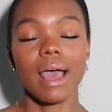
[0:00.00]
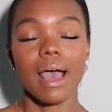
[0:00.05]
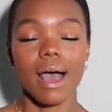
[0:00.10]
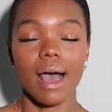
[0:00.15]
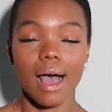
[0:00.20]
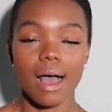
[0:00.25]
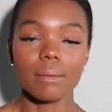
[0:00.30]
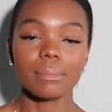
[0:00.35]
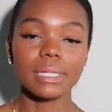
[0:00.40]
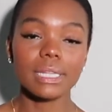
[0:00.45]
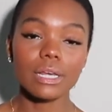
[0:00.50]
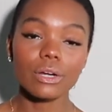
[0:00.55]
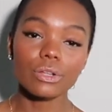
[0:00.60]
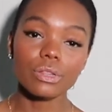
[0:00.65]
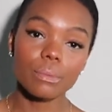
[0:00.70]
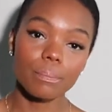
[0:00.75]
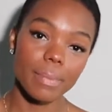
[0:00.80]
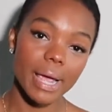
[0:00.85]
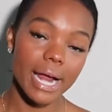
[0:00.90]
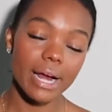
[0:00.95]
And then on
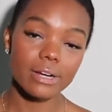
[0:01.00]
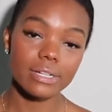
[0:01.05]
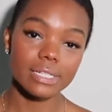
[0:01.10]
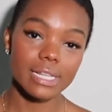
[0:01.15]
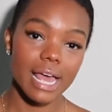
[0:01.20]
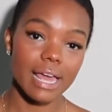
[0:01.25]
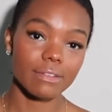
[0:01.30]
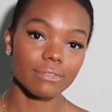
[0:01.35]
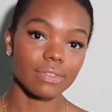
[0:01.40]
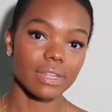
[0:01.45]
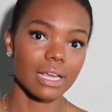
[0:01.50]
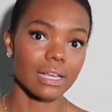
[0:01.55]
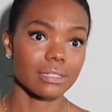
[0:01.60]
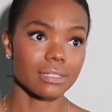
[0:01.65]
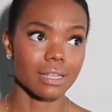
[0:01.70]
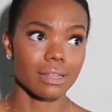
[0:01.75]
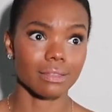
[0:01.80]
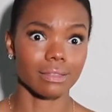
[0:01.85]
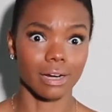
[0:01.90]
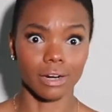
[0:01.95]
the Bears side of
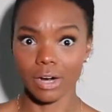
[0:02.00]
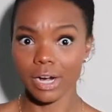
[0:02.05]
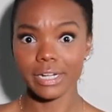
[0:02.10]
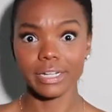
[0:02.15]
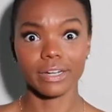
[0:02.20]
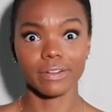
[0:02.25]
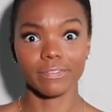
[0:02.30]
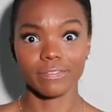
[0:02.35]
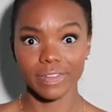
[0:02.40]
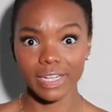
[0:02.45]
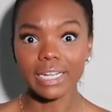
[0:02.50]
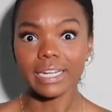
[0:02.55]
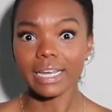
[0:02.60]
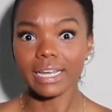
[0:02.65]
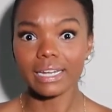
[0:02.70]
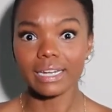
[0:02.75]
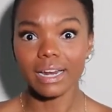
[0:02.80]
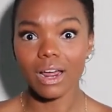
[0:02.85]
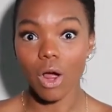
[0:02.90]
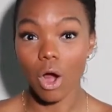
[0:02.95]
things, they're
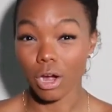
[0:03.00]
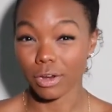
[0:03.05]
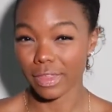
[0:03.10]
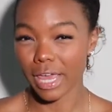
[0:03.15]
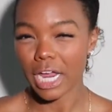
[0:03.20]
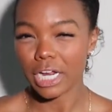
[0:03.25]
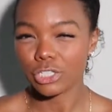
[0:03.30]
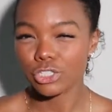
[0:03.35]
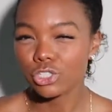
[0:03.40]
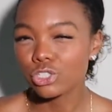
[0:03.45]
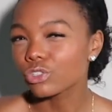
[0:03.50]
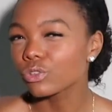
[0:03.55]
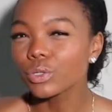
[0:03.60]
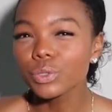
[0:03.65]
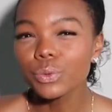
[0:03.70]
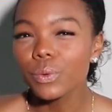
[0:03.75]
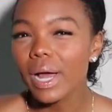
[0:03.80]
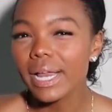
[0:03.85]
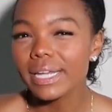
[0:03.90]
undefeated. Are they a true